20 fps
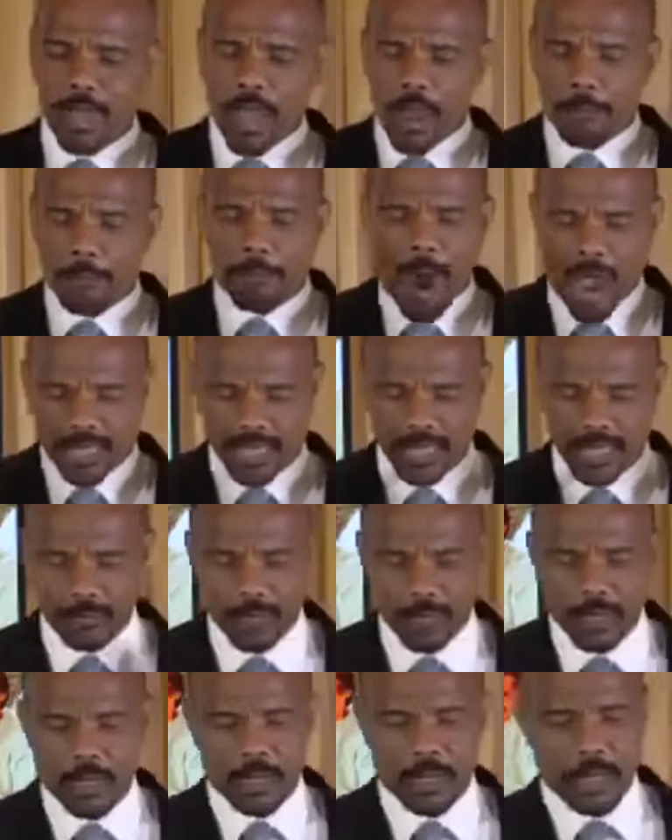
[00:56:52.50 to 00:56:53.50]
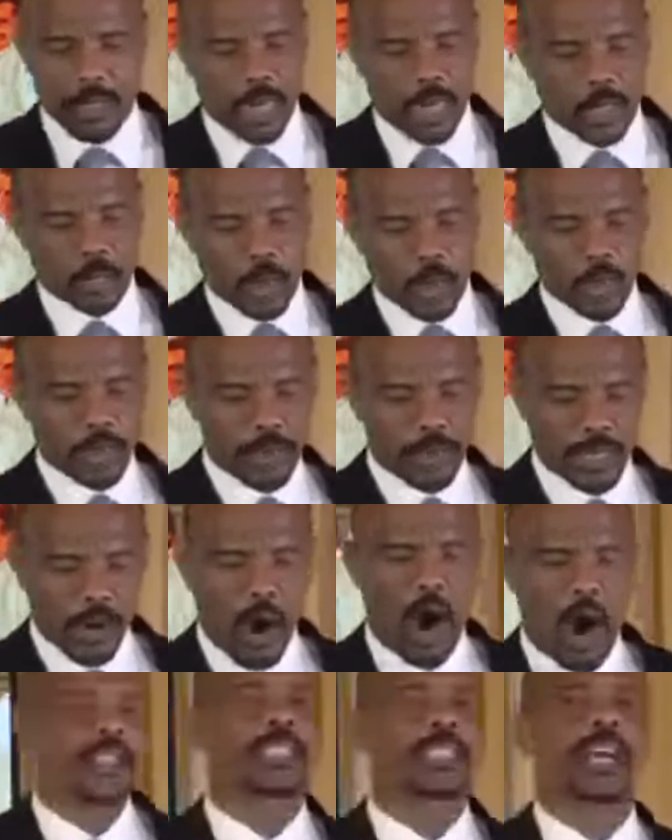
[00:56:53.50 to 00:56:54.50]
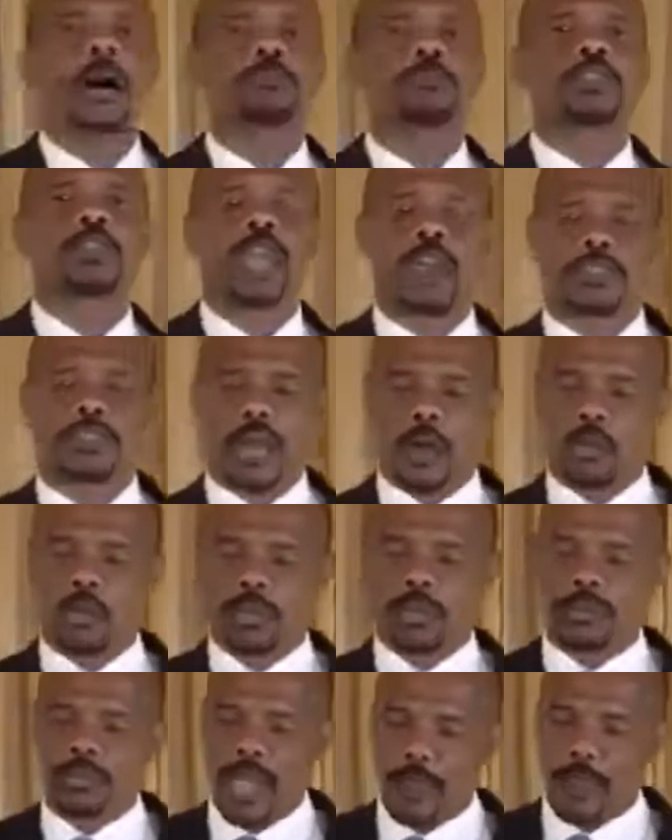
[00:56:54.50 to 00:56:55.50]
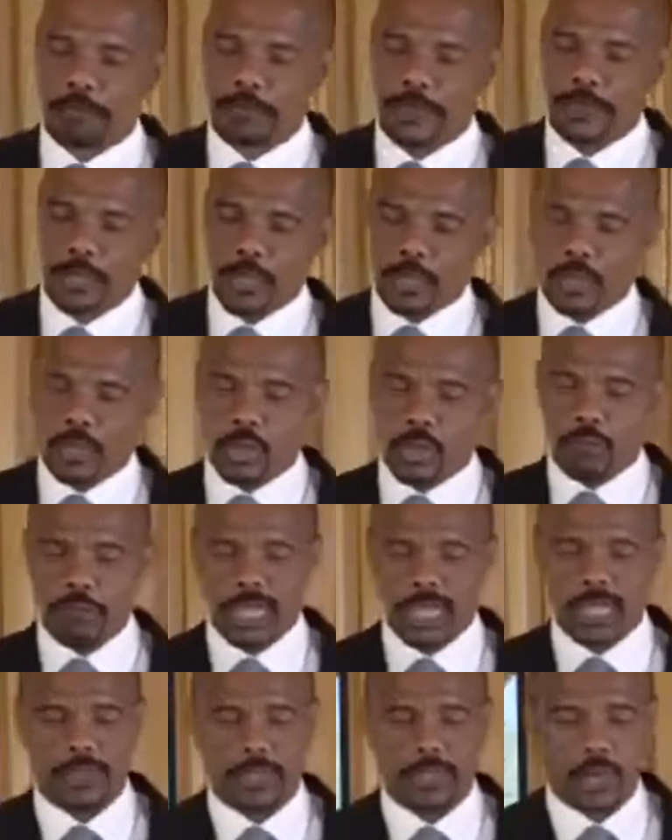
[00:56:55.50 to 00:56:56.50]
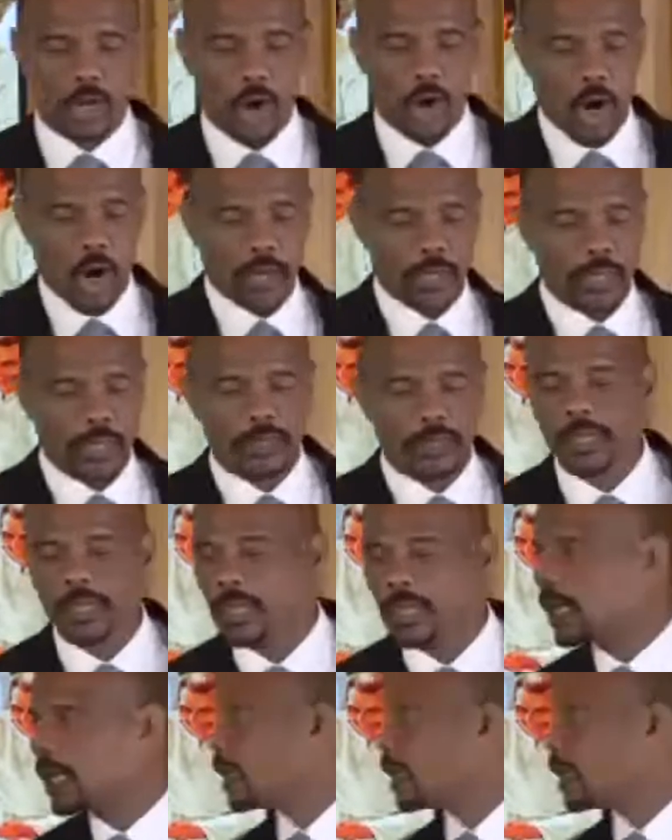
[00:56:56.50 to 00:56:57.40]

body, and we would be caught up together with them to meet the Lord in the air.